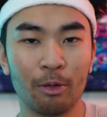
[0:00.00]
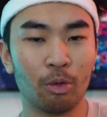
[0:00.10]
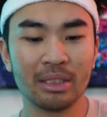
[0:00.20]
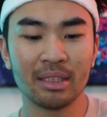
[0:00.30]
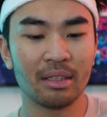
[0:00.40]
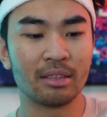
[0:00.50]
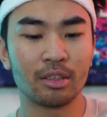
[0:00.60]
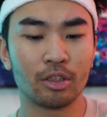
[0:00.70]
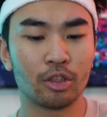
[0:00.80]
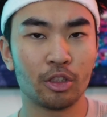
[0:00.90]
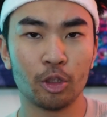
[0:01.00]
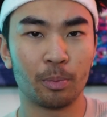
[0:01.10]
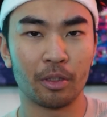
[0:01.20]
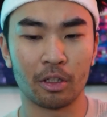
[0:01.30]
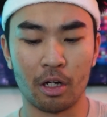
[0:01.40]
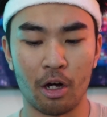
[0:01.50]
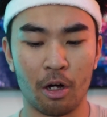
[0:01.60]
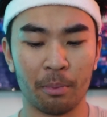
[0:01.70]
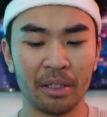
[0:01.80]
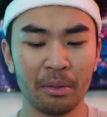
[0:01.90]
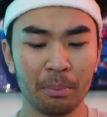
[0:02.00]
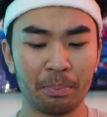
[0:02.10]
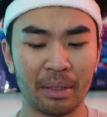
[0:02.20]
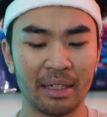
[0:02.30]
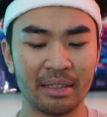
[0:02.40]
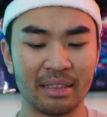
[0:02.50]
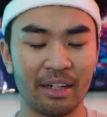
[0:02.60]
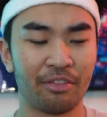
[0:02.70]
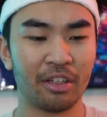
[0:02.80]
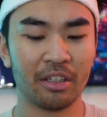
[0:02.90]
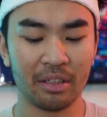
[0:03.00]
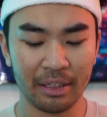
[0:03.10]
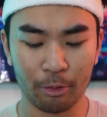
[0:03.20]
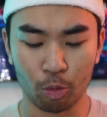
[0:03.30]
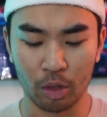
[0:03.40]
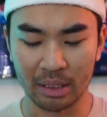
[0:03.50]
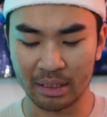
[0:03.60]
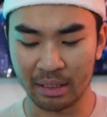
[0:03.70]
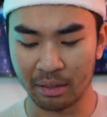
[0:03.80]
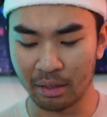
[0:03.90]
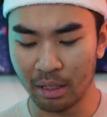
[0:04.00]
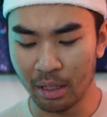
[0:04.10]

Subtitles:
It wasn't super common, but it definitely wasn't